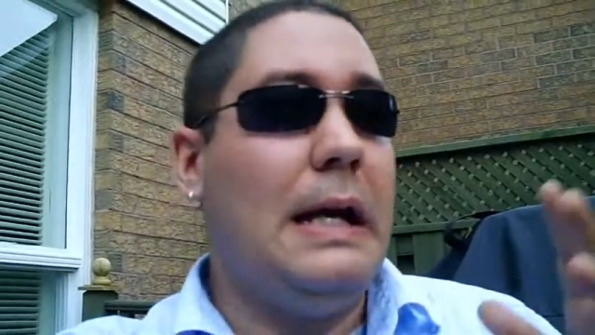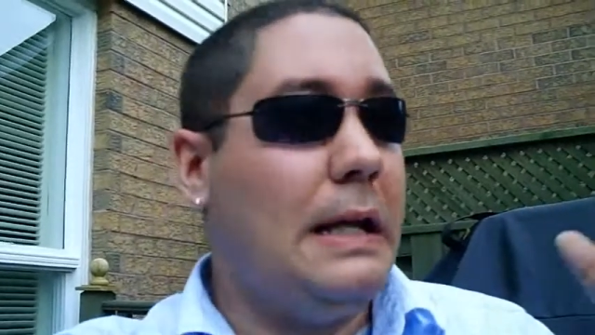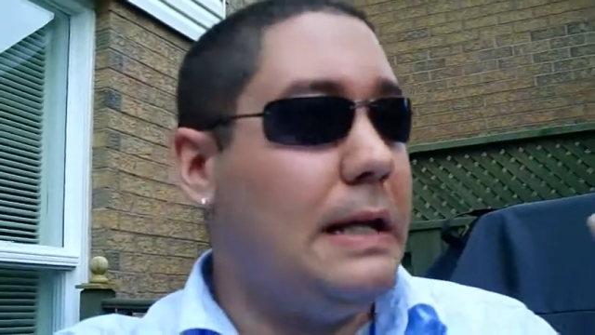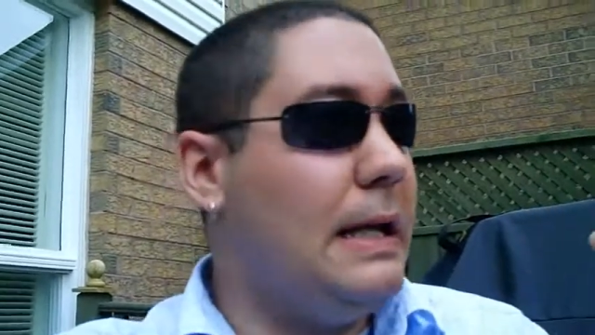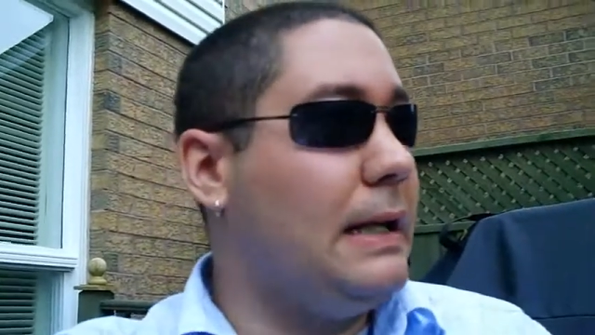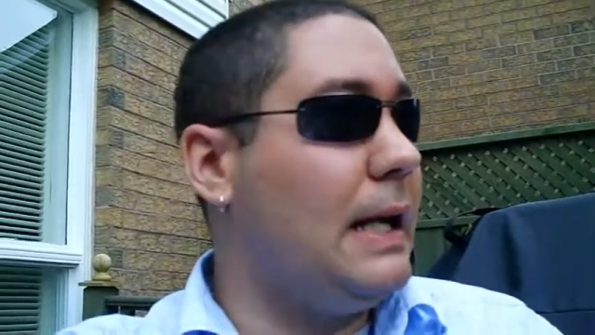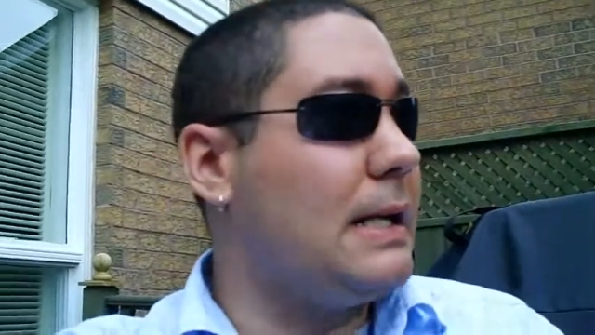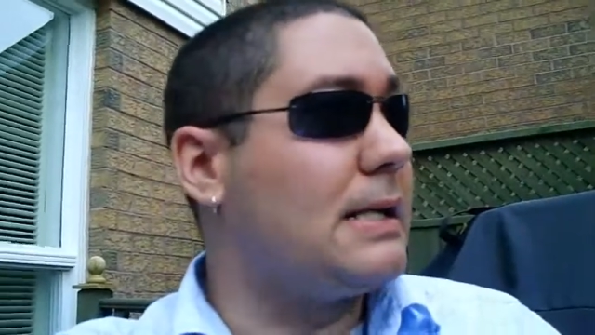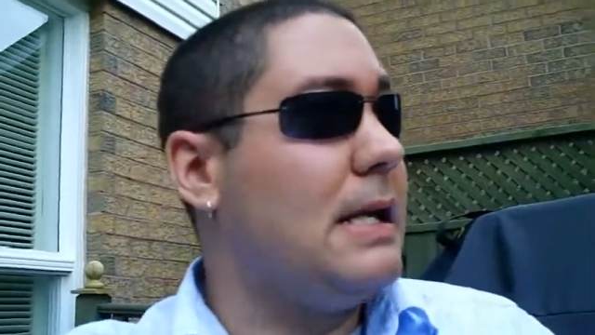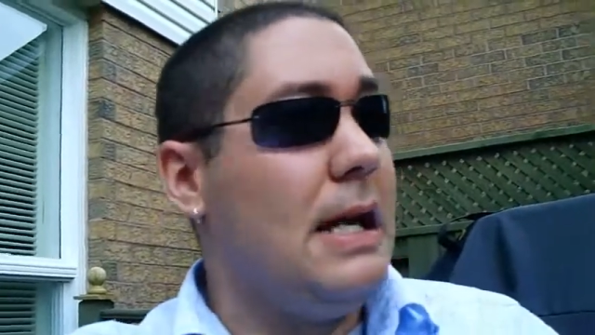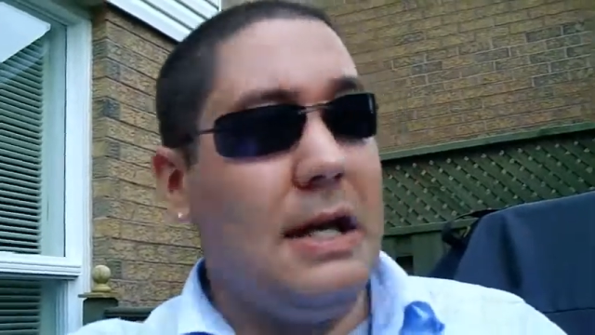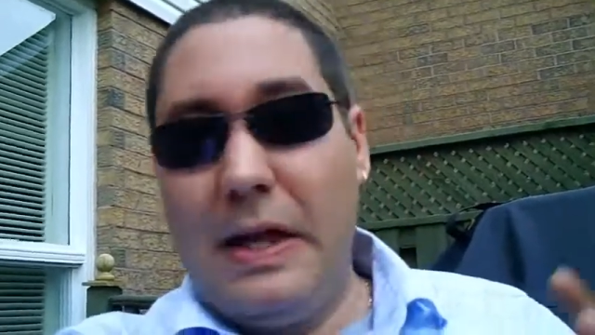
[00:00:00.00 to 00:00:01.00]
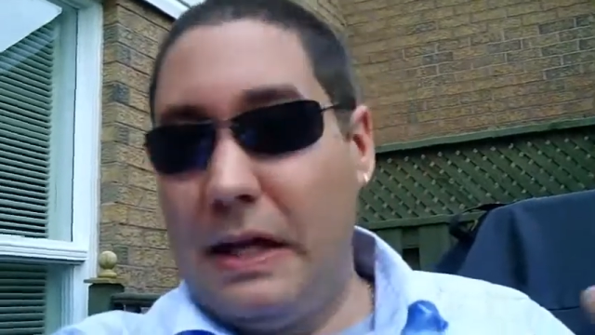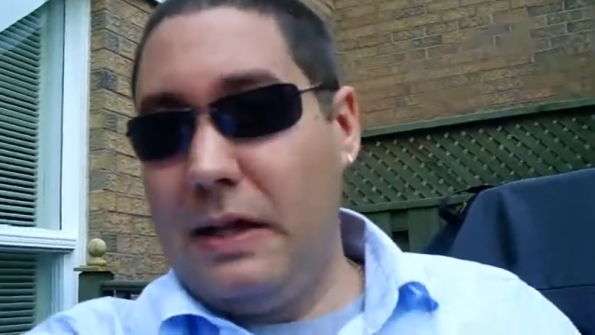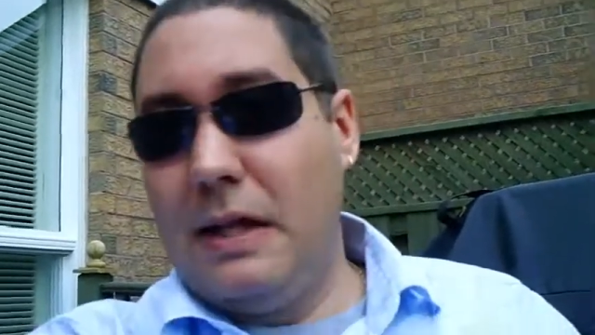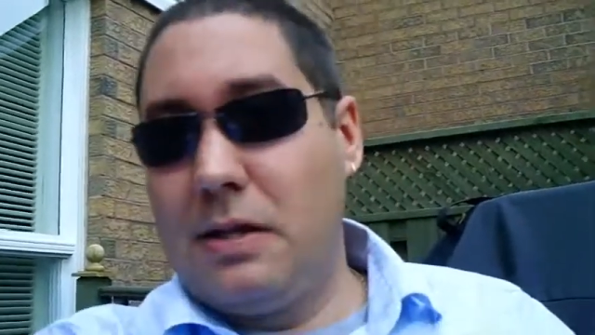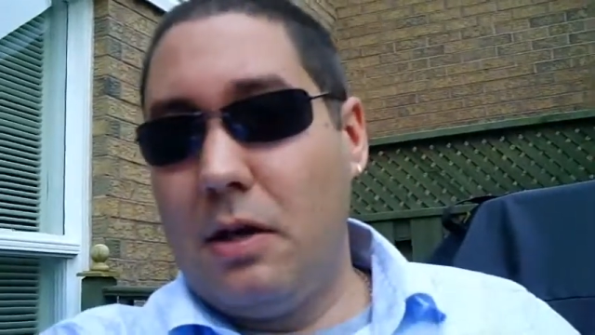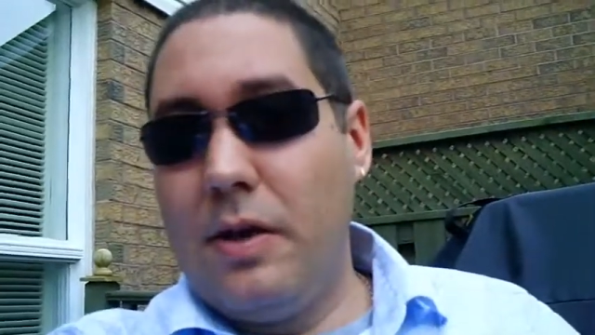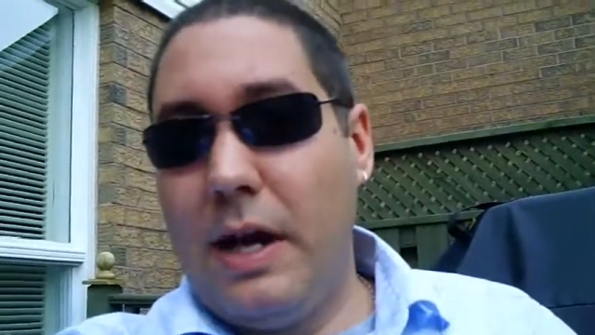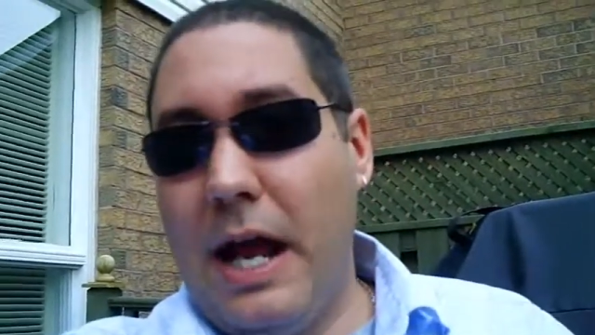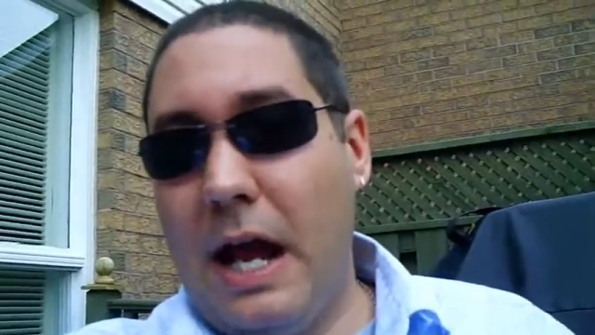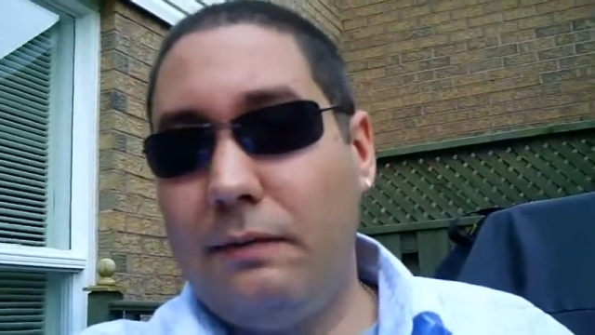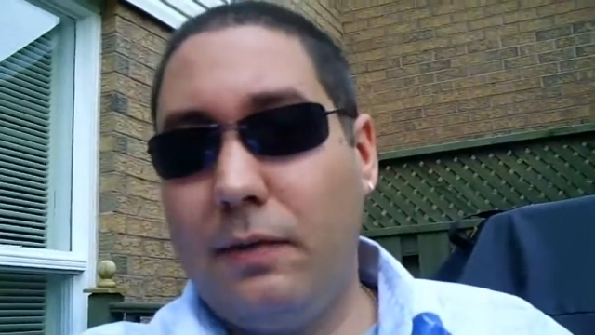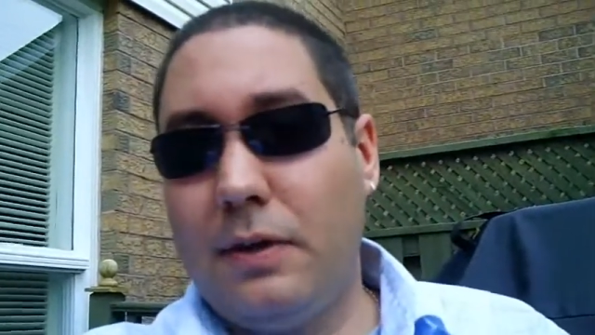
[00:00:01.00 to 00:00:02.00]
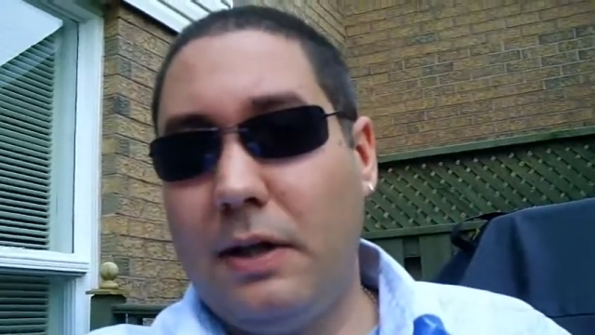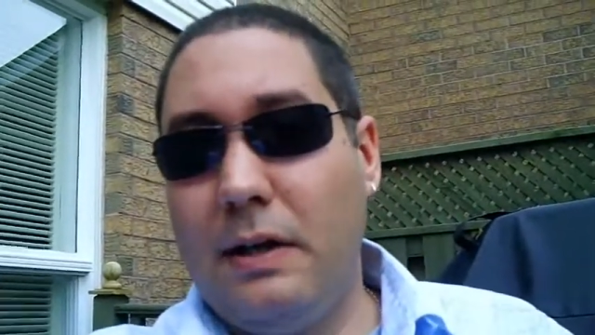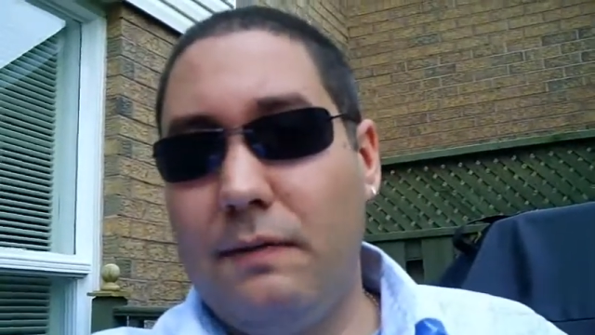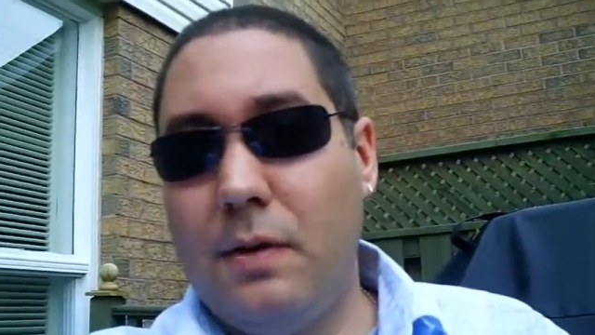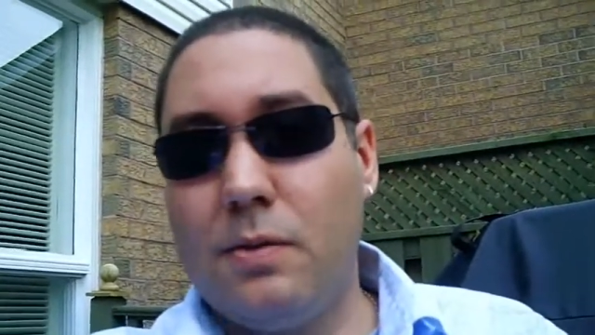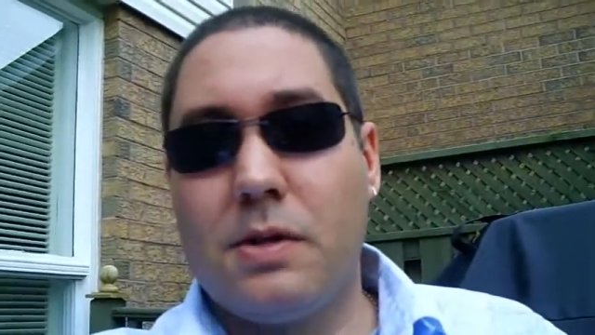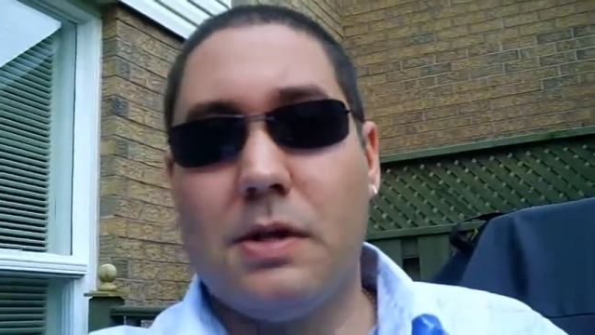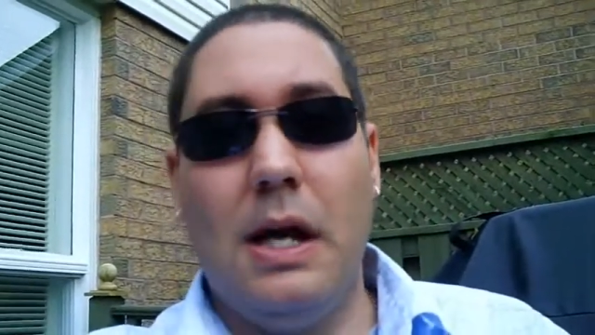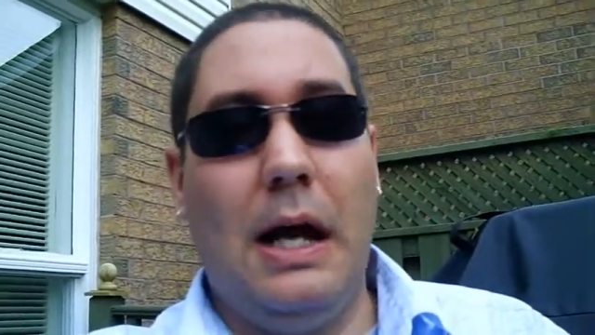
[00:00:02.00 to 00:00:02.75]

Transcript: In any case, that, that's all that I had for today, folks.